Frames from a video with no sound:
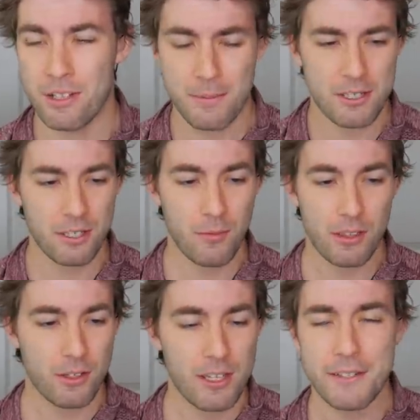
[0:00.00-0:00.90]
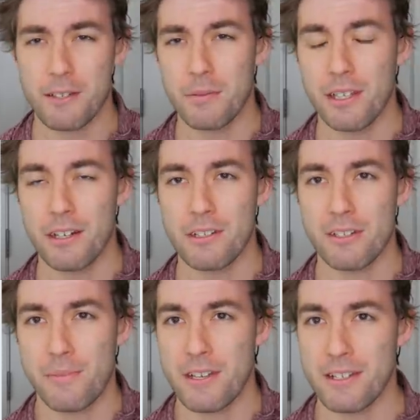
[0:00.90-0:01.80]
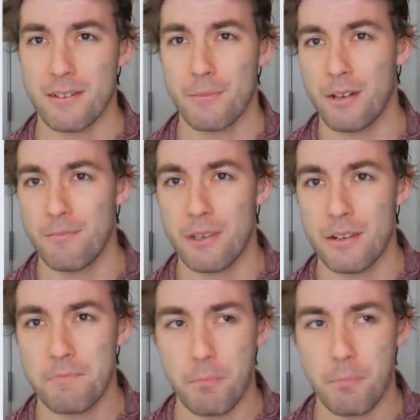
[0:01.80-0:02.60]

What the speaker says: especially when they're tensor related, just because I'm going to be